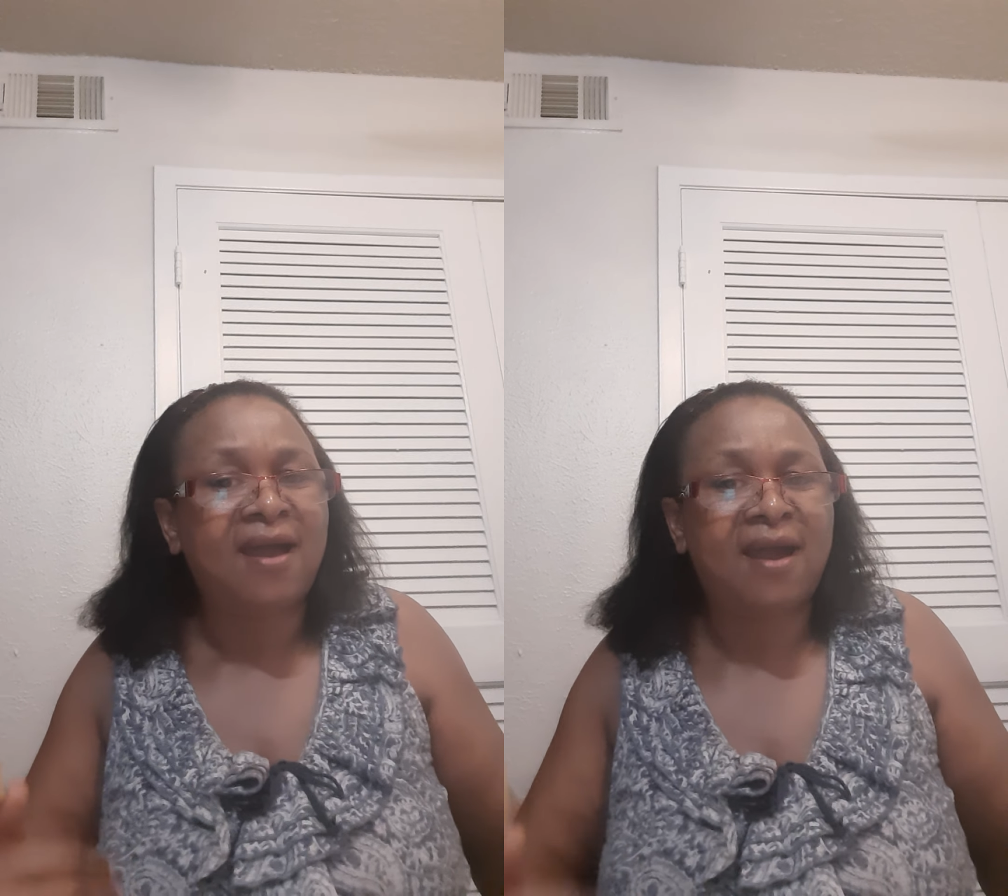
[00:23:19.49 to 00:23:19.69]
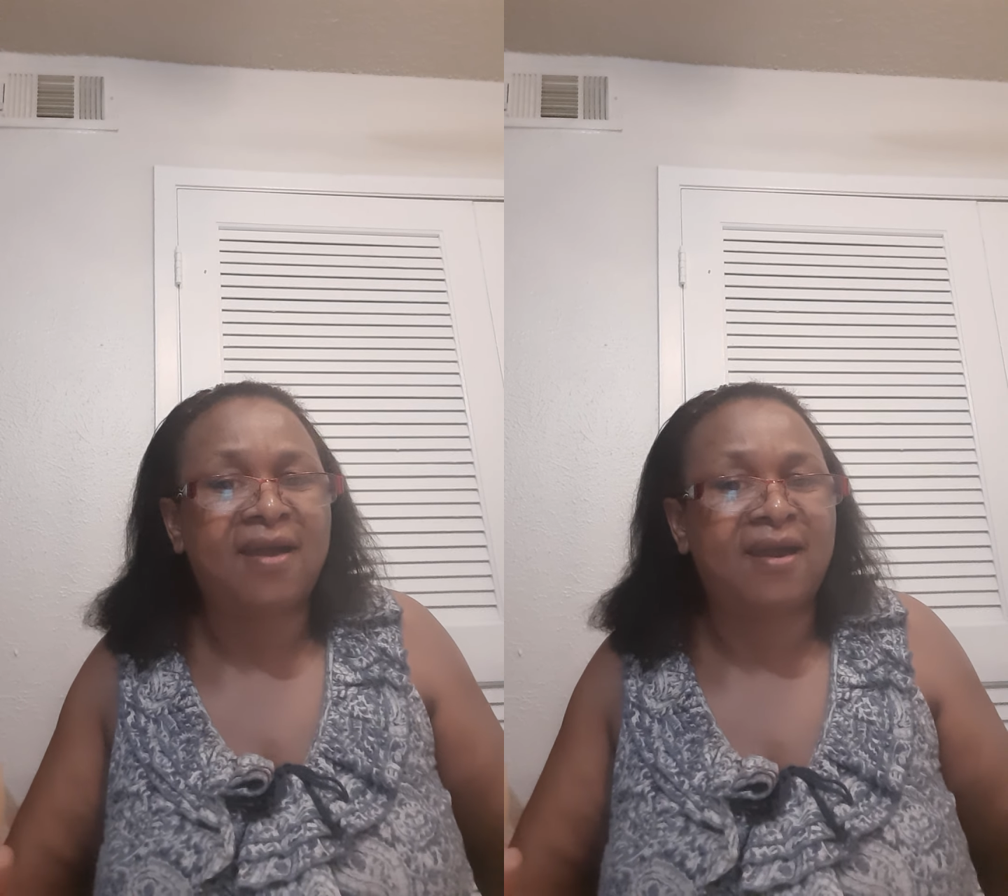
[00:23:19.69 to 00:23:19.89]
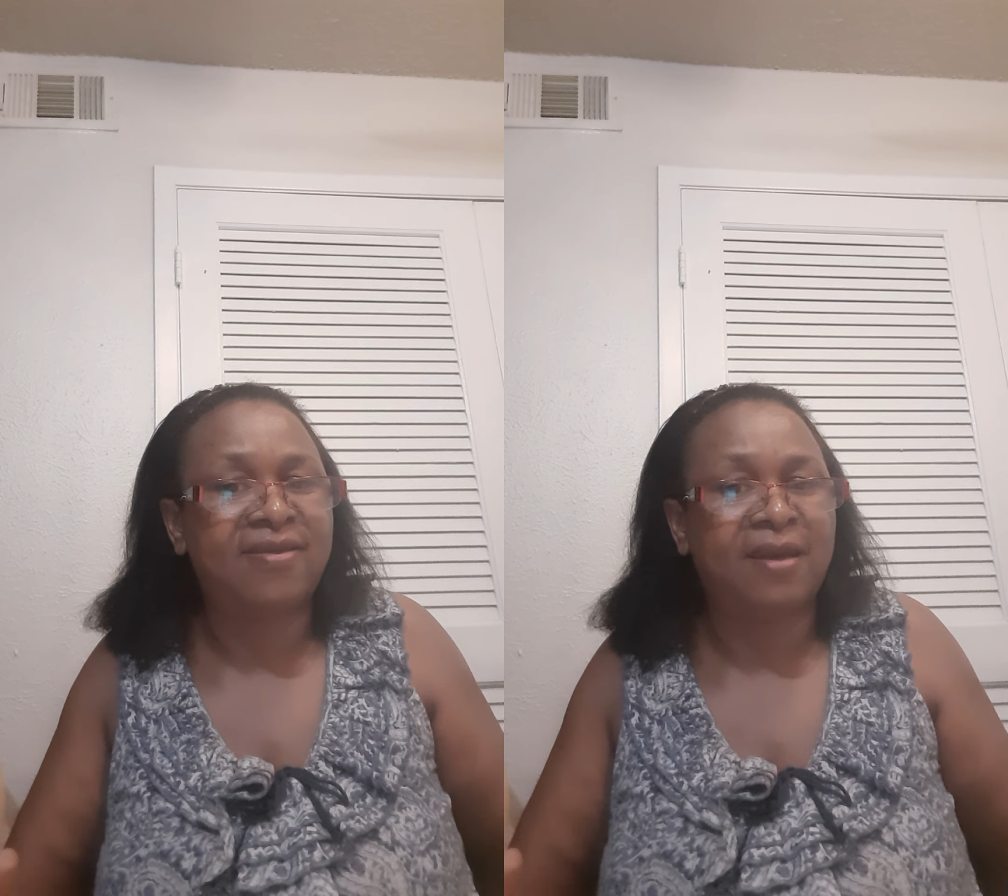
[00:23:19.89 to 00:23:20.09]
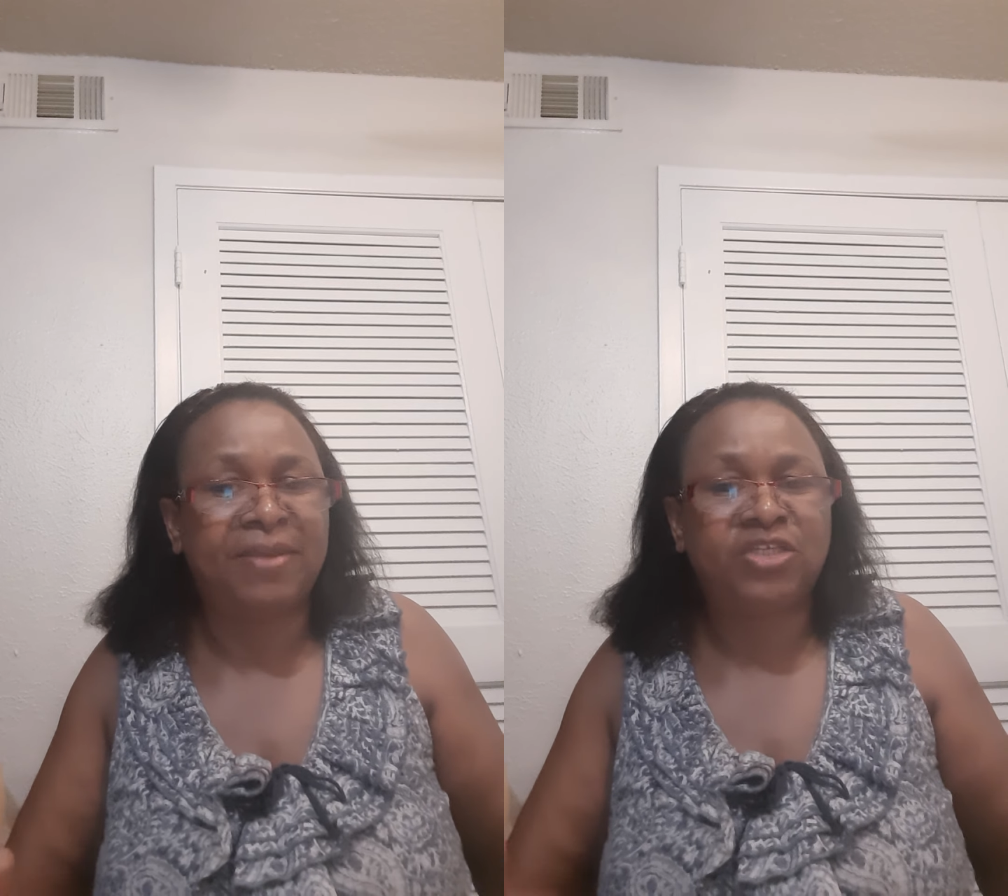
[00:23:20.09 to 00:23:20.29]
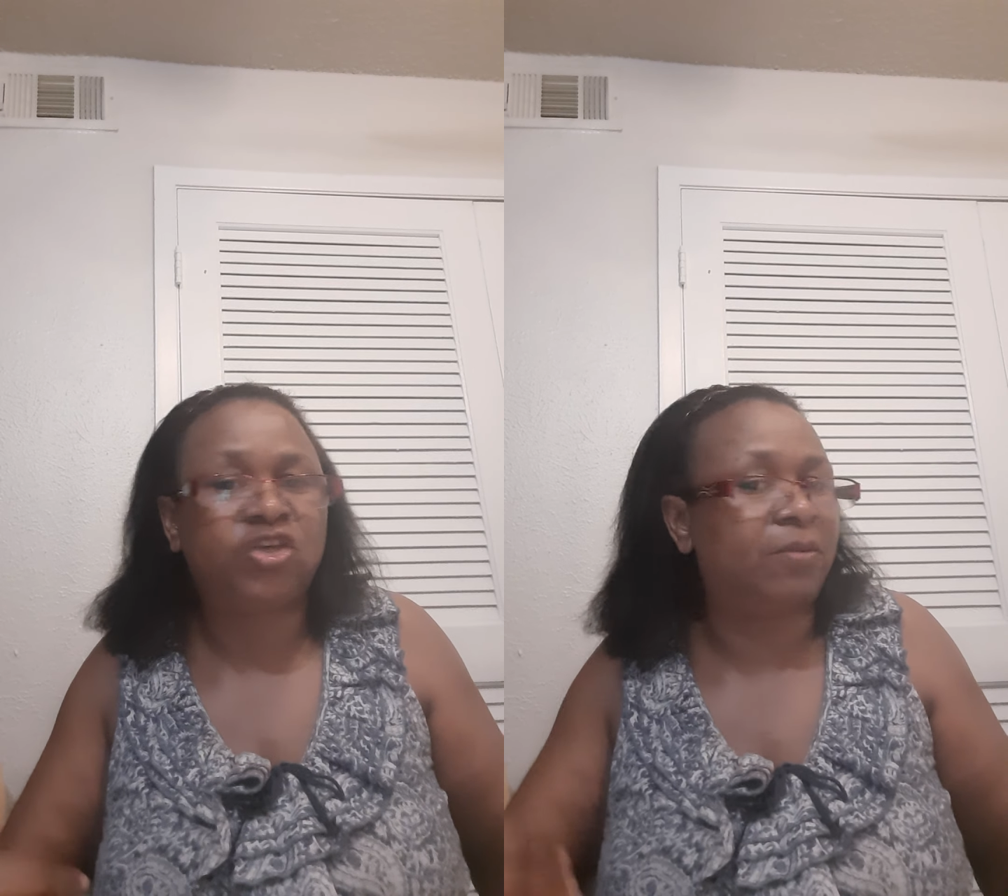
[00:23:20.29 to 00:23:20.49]

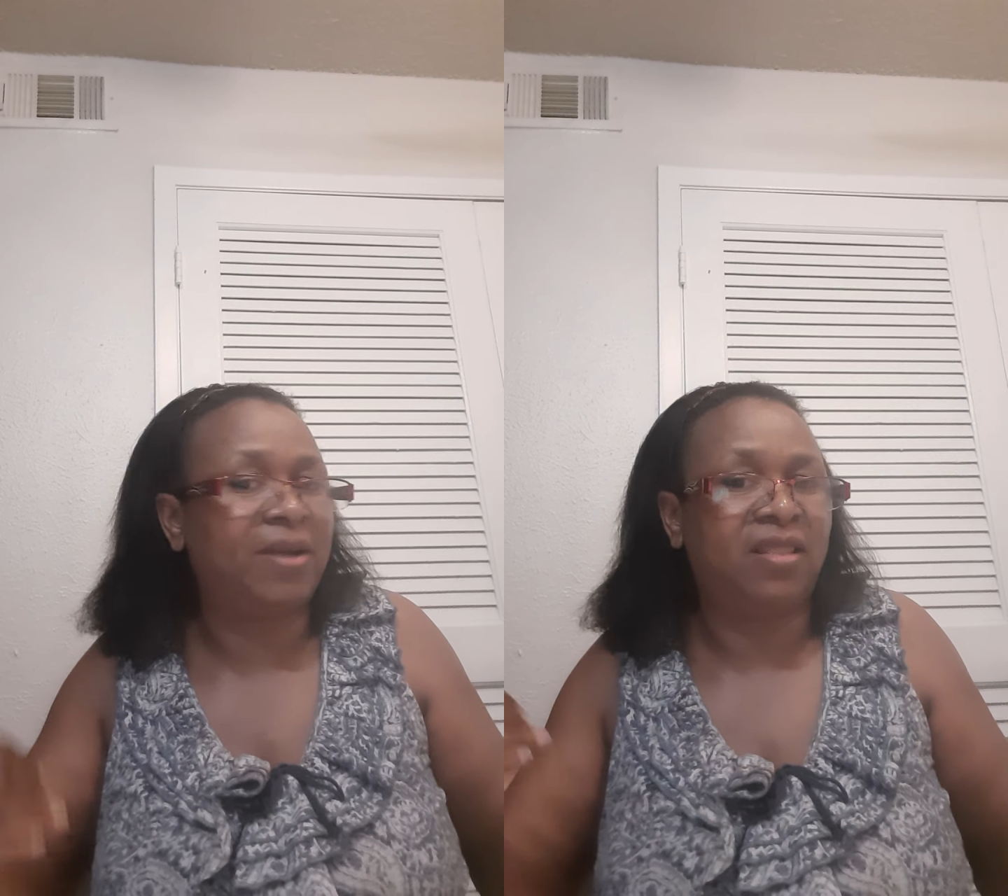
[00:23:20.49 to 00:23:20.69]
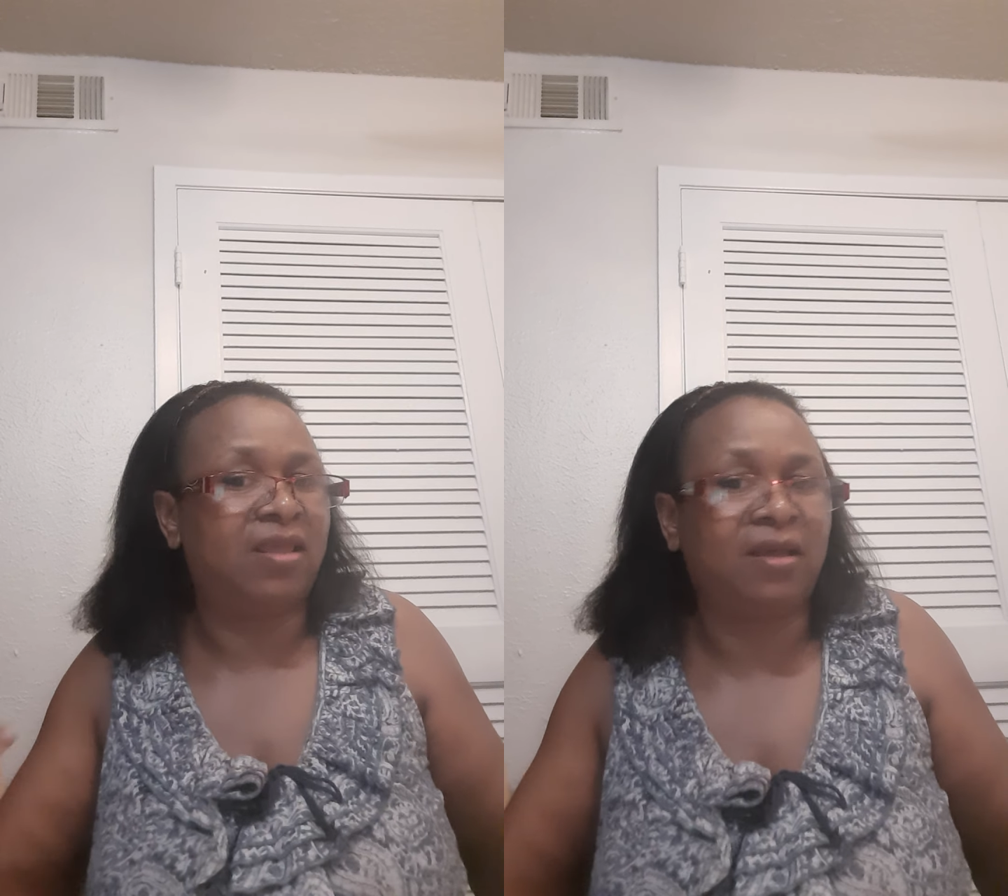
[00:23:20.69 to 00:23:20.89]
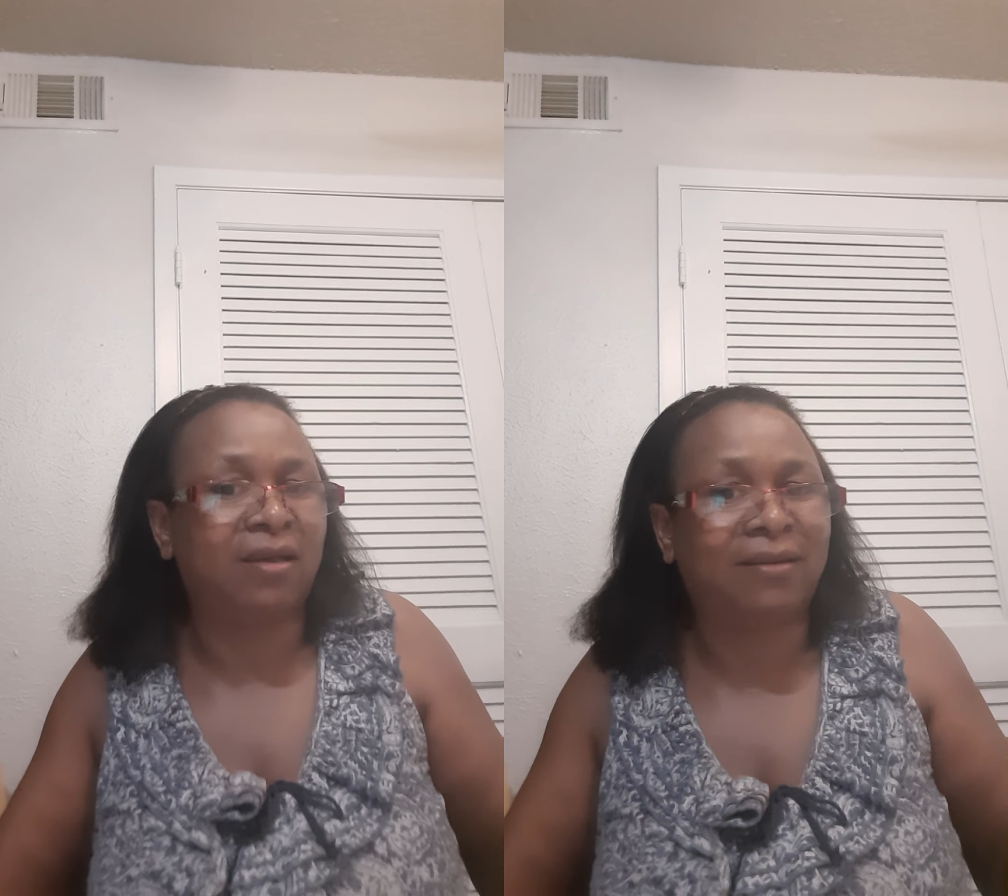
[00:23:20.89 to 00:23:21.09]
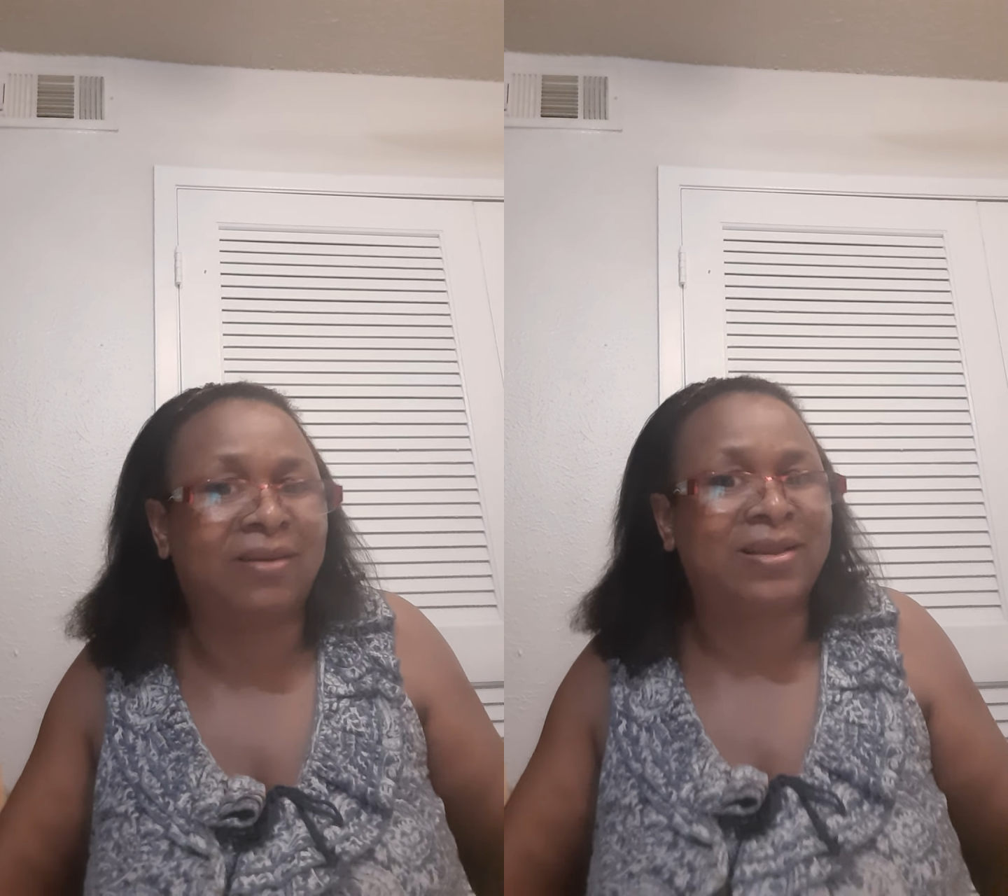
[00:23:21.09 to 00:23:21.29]
nyamachoma,